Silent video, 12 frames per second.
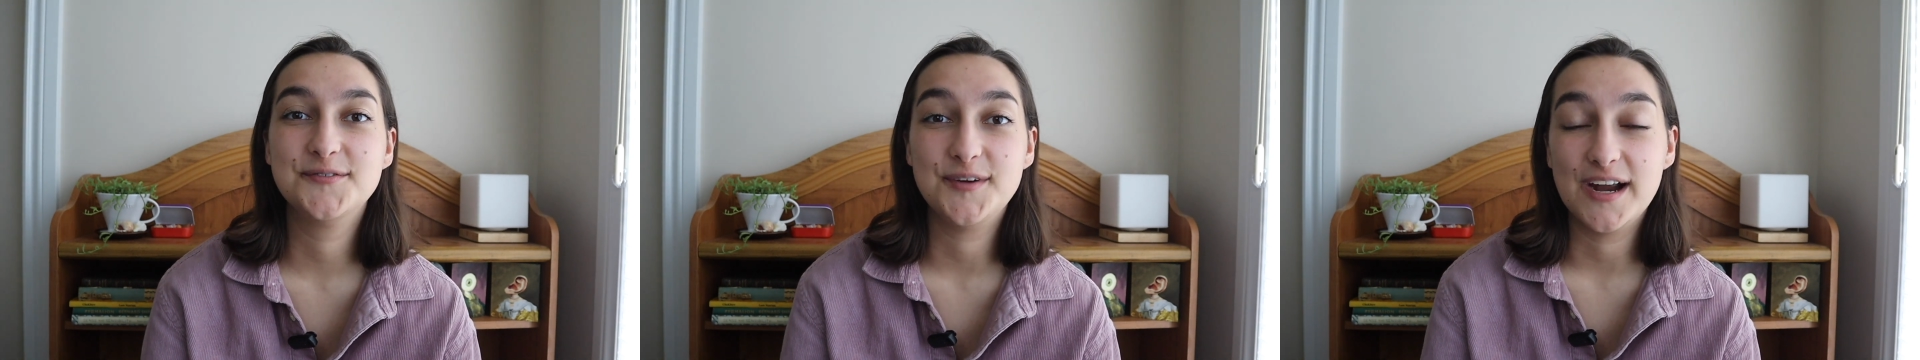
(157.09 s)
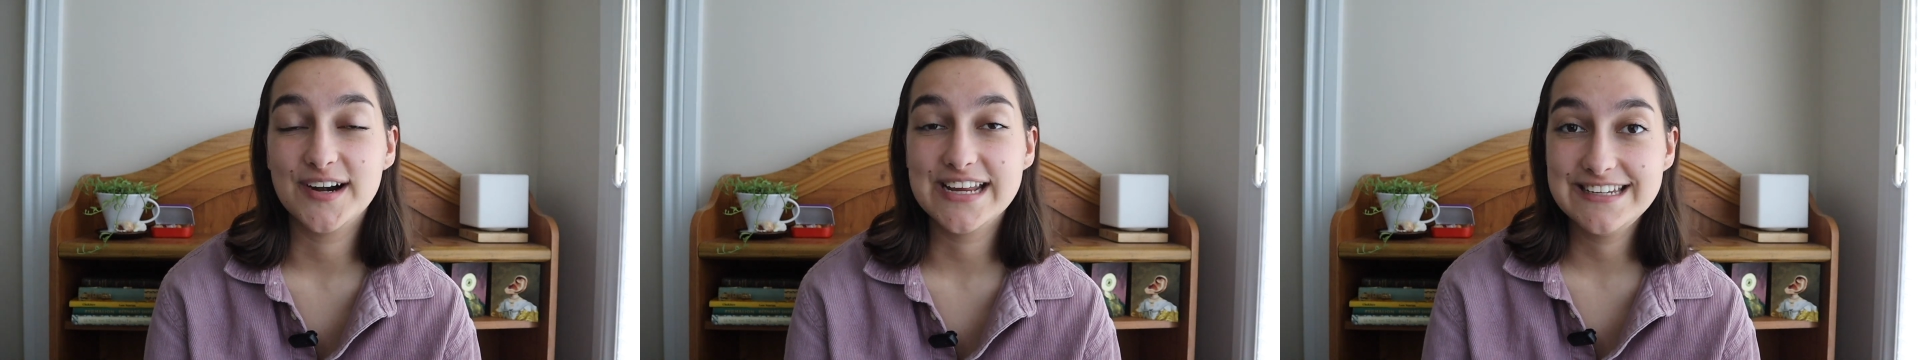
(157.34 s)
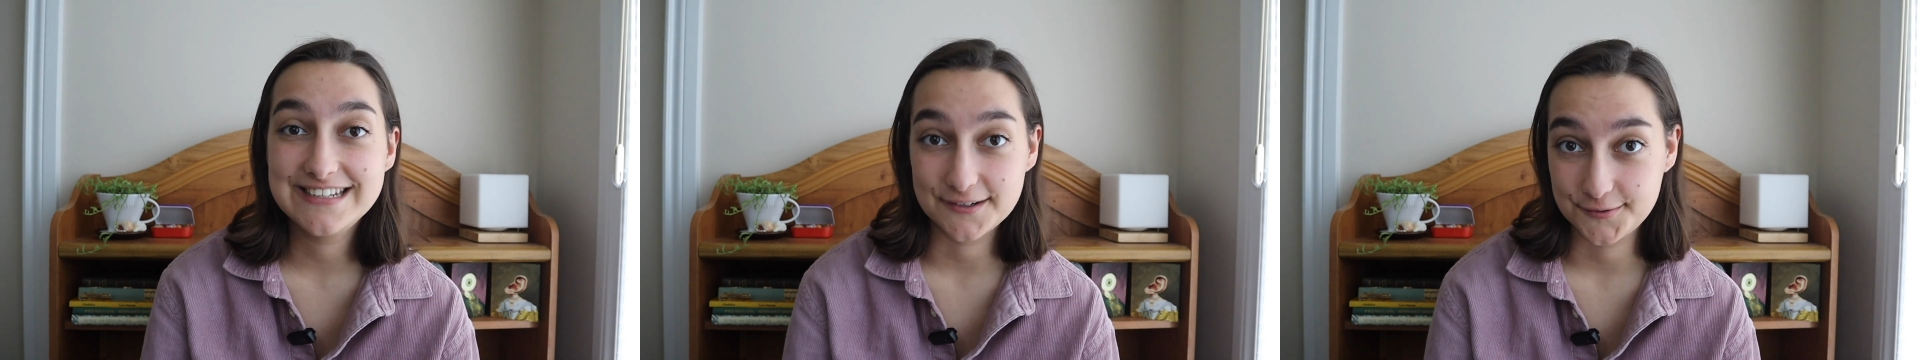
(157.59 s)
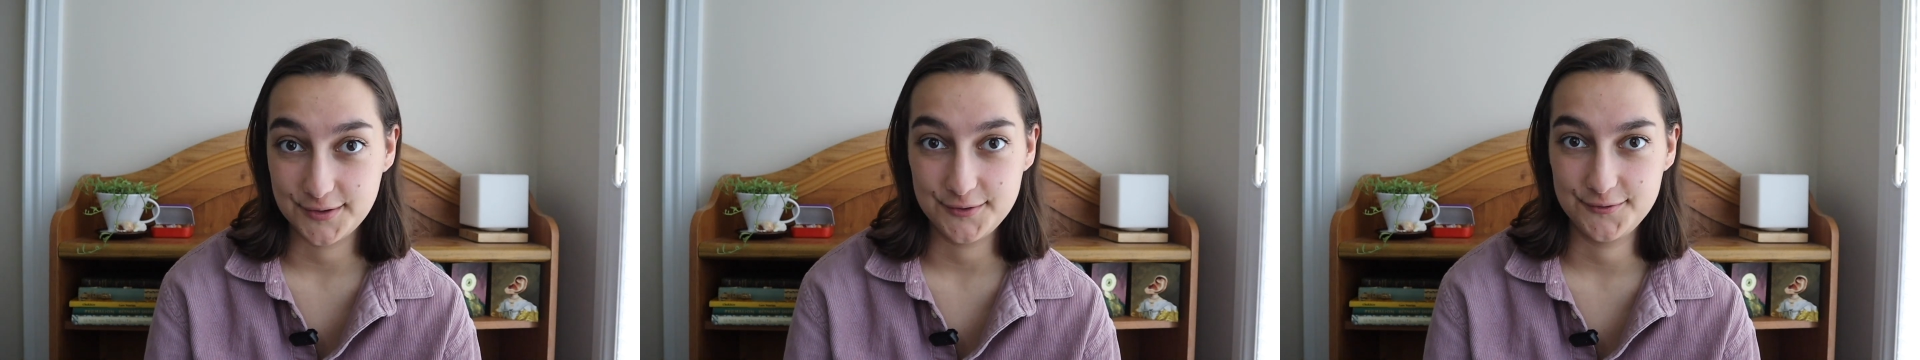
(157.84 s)
very
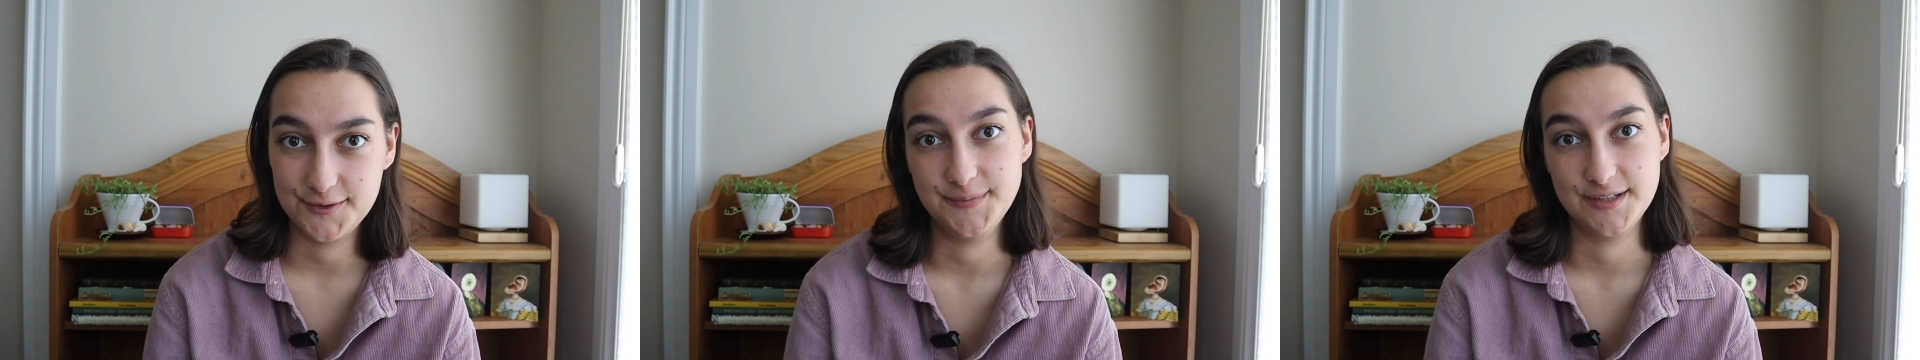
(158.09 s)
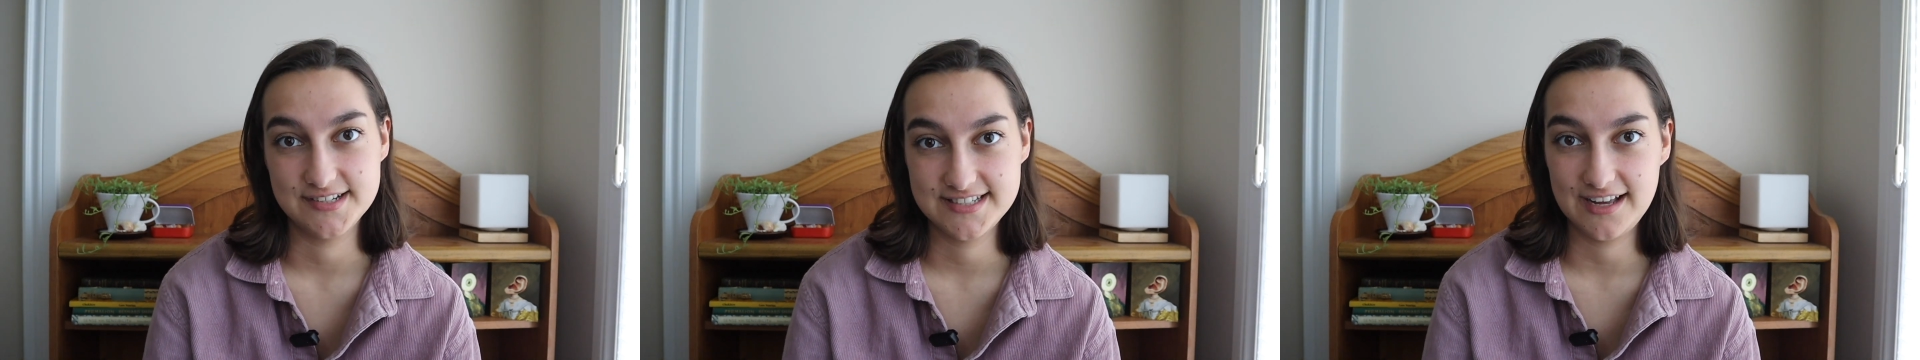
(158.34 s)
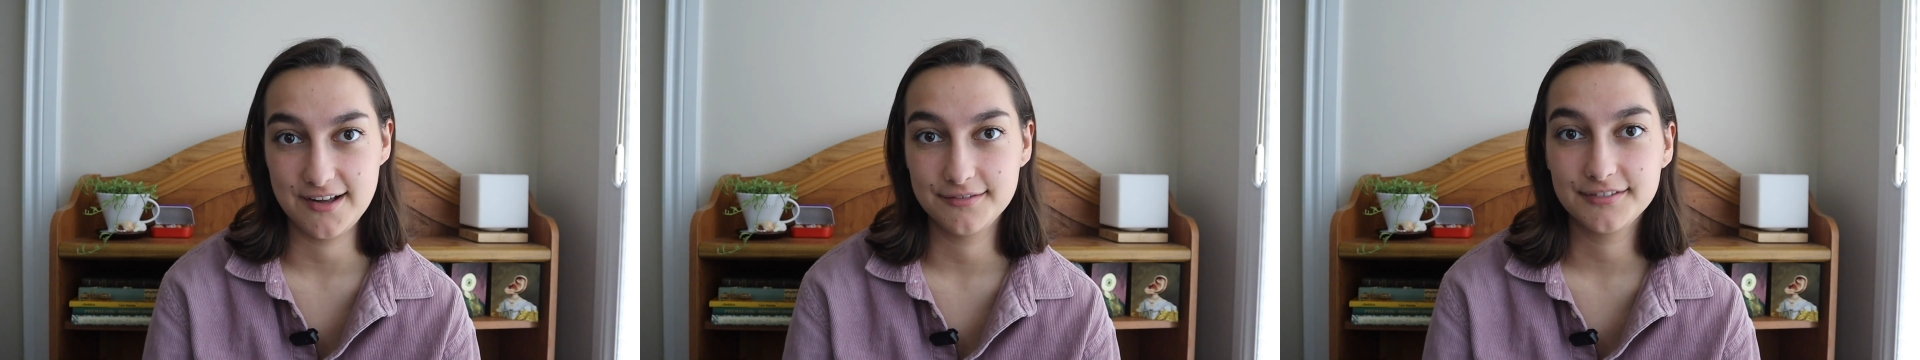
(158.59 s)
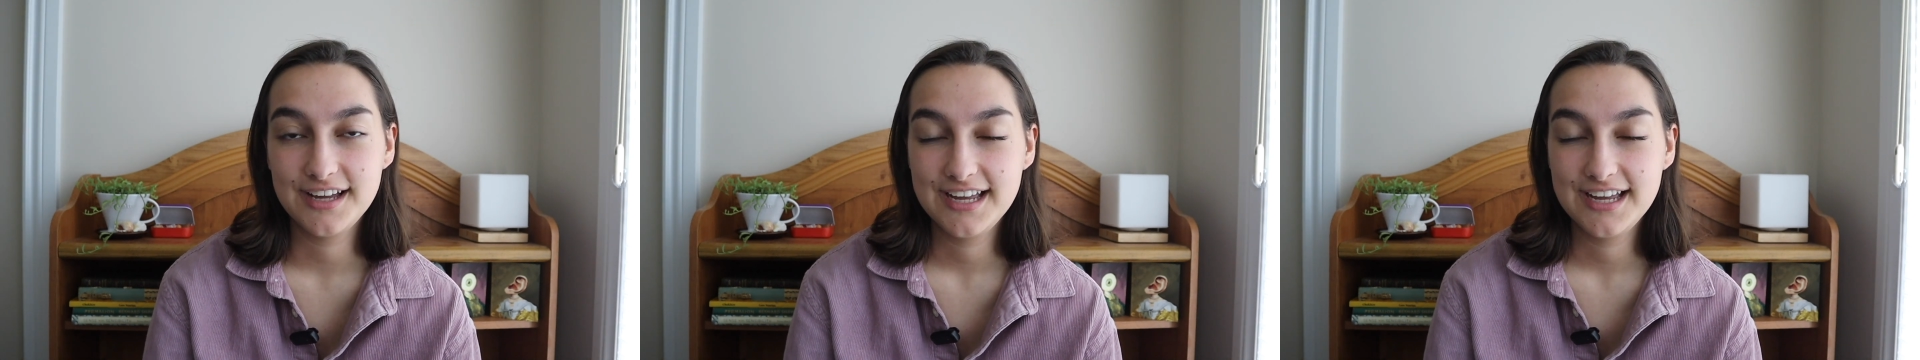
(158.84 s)
different from yourself.